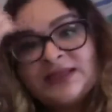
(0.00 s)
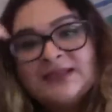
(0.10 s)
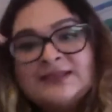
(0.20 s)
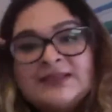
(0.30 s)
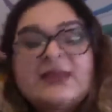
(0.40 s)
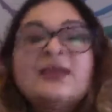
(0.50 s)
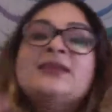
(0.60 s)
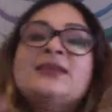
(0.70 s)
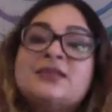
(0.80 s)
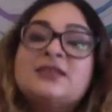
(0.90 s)
is
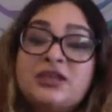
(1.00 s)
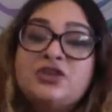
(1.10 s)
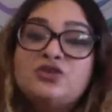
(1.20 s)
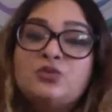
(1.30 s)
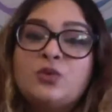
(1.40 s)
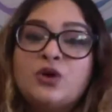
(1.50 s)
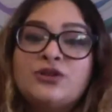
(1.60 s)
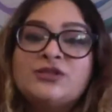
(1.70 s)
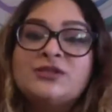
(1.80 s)
the key towards